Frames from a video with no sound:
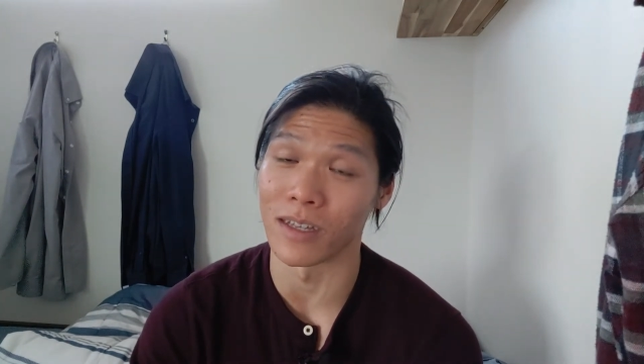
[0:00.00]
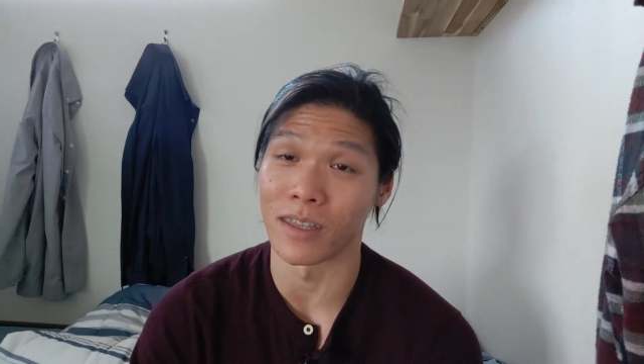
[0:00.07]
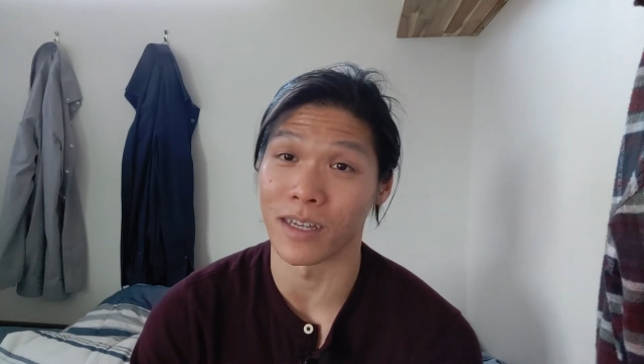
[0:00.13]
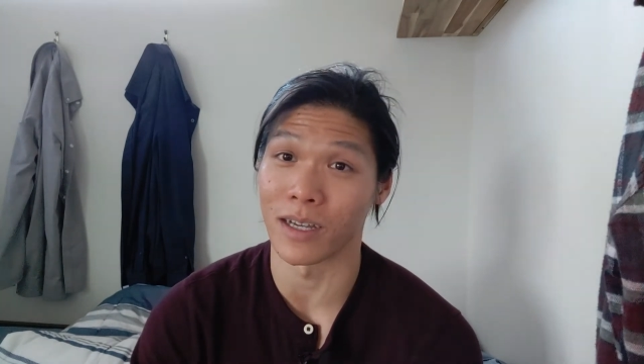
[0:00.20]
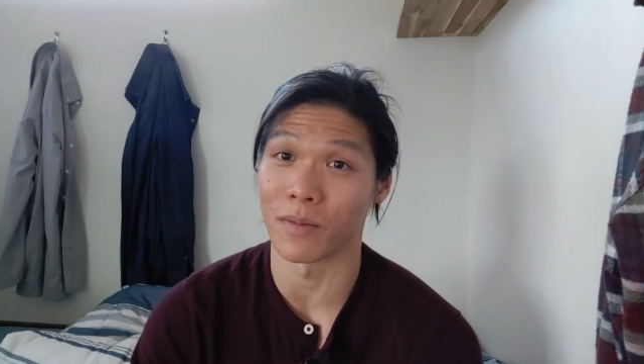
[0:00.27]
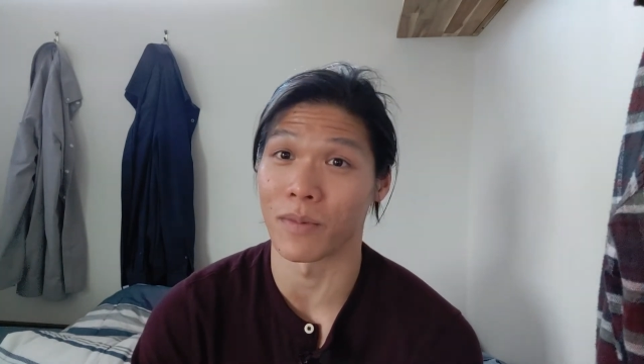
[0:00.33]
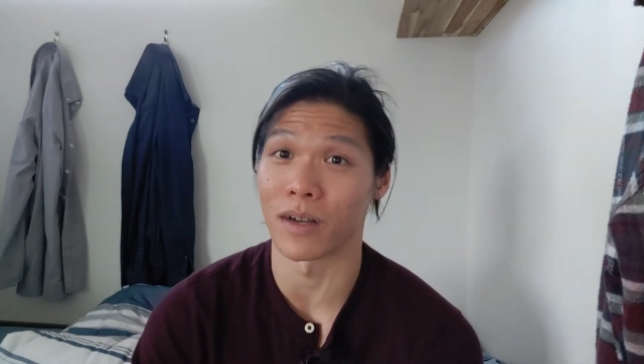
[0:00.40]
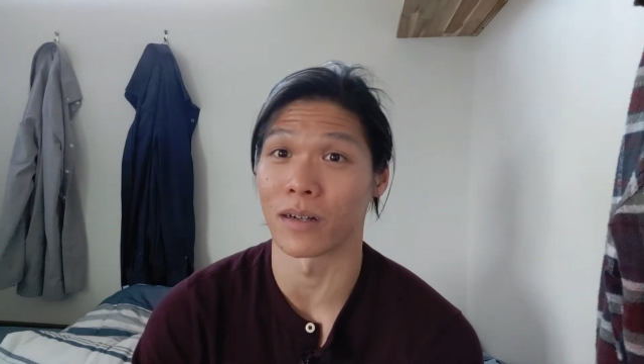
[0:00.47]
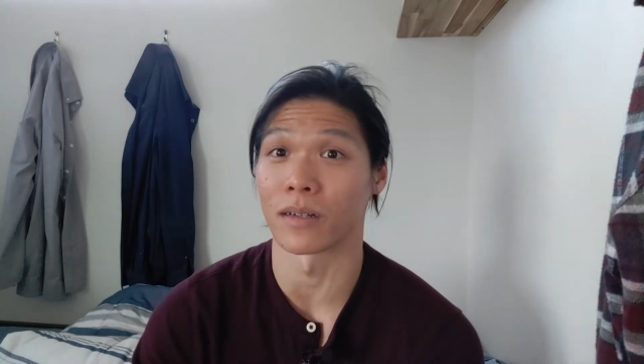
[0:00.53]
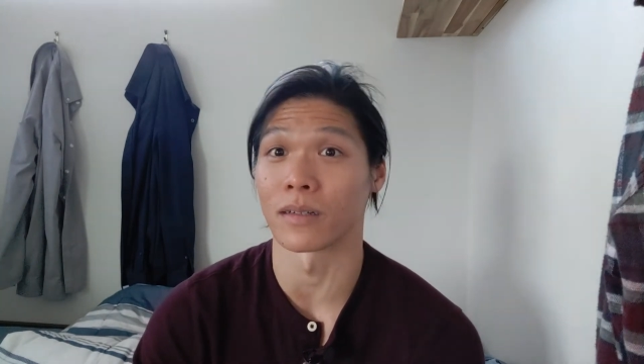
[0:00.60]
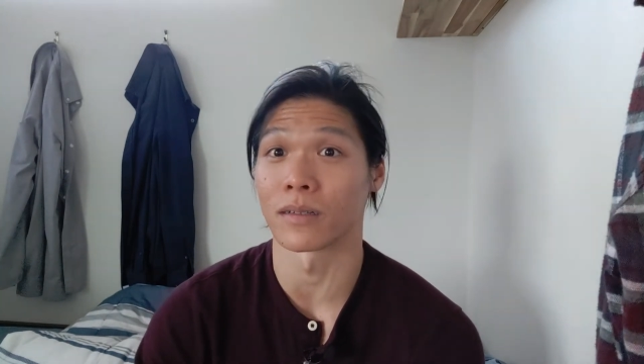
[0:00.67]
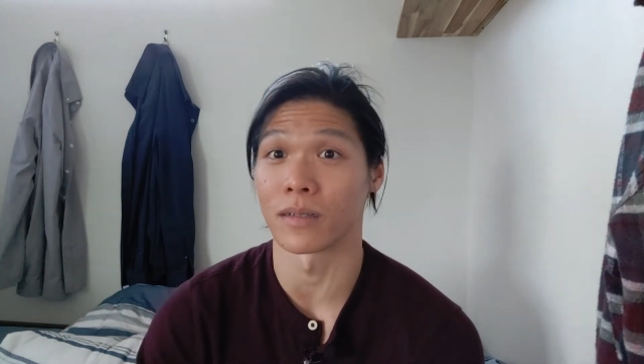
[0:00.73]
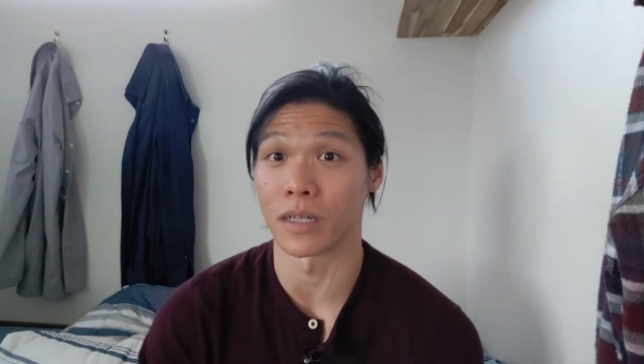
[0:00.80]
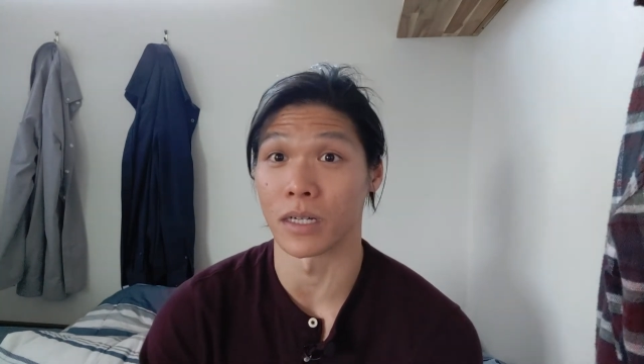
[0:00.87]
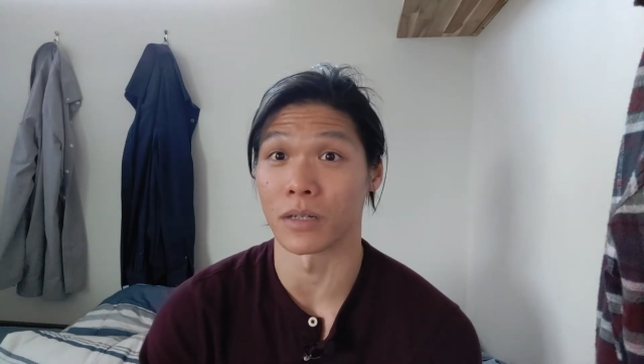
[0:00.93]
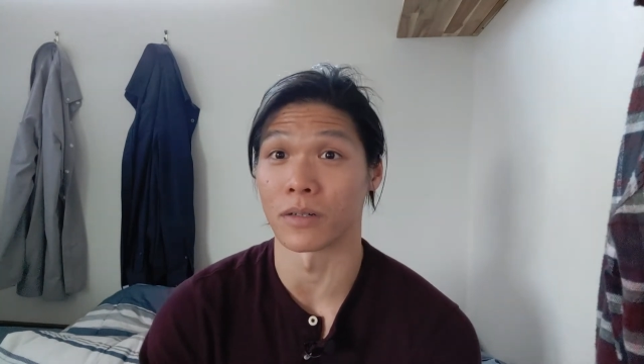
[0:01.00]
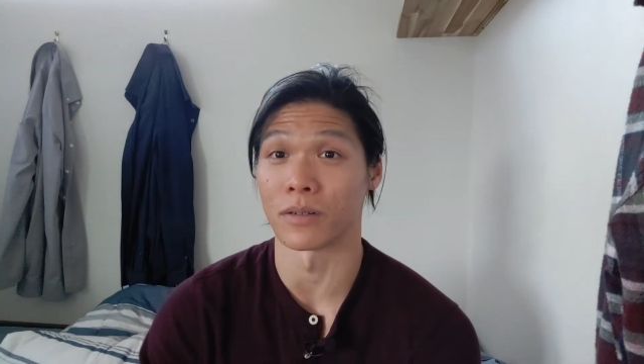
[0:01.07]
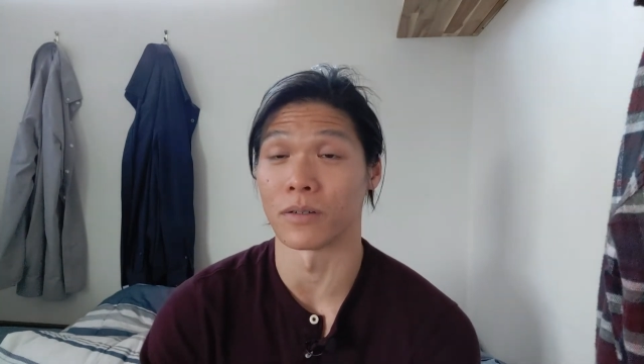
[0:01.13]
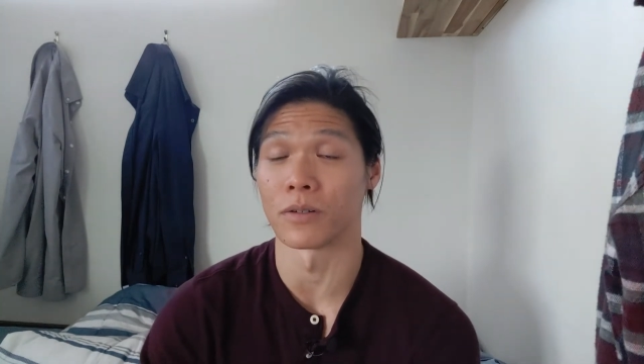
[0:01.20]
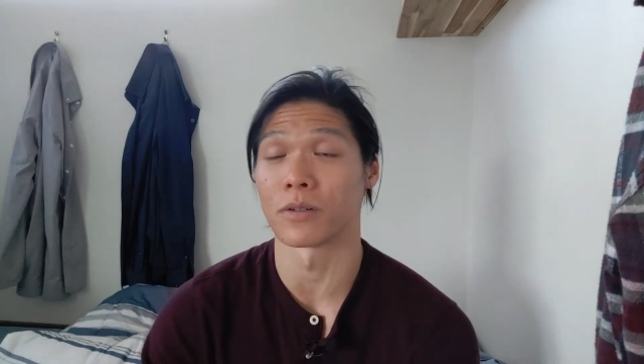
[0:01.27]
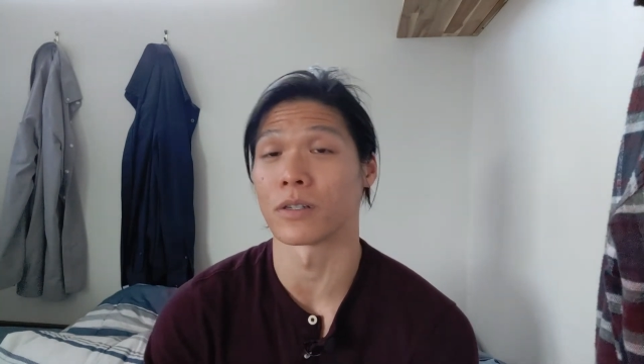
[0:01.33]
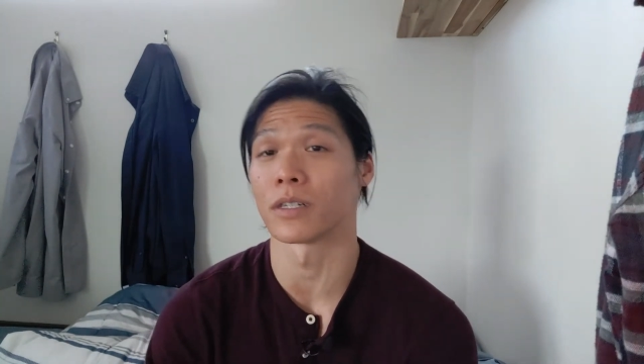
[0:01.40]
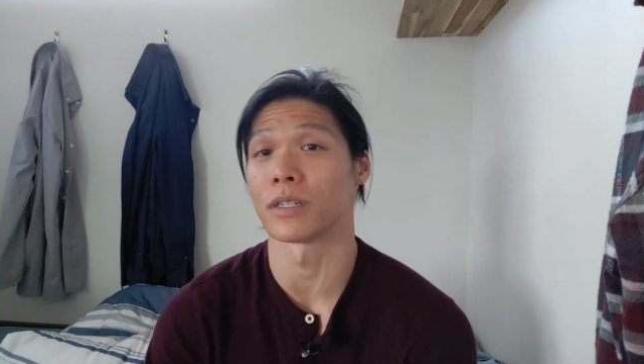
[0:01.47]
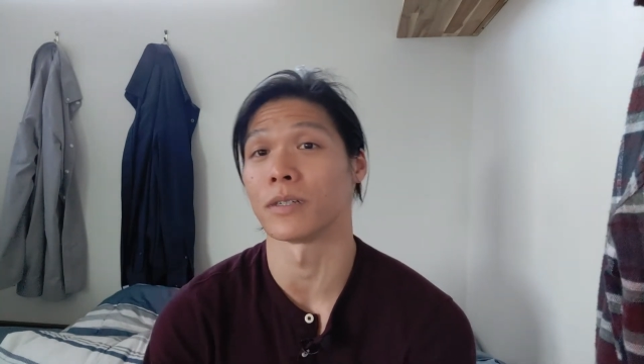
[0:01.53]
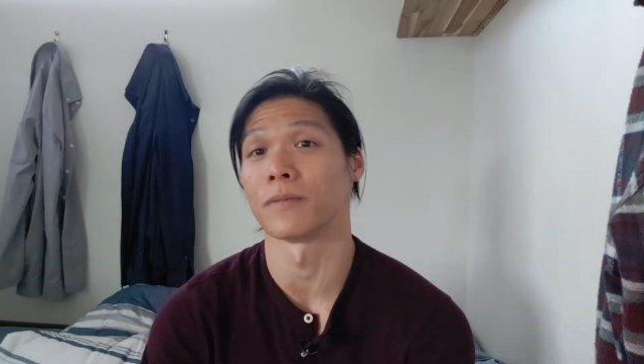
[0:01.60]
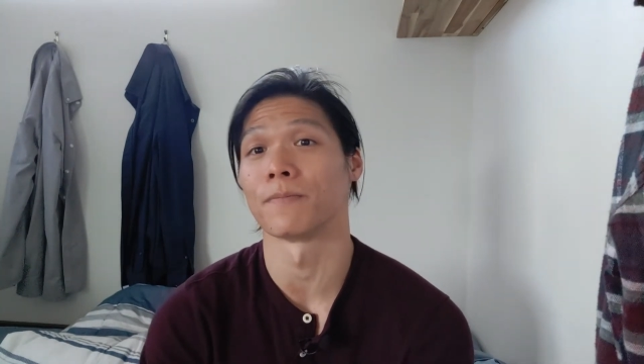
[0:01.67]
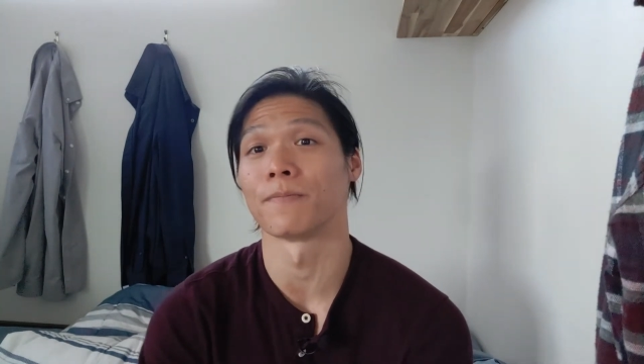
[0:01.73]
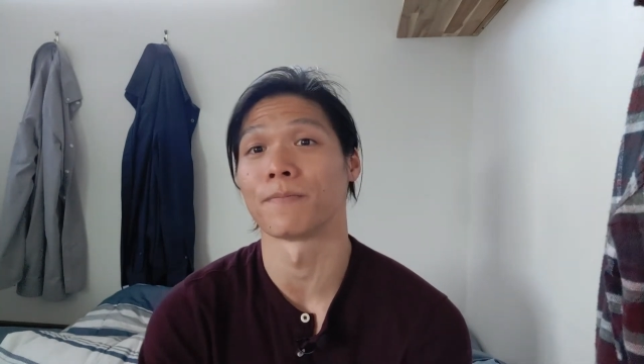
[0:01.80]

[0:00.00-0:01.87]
thinking about clinical nutrition.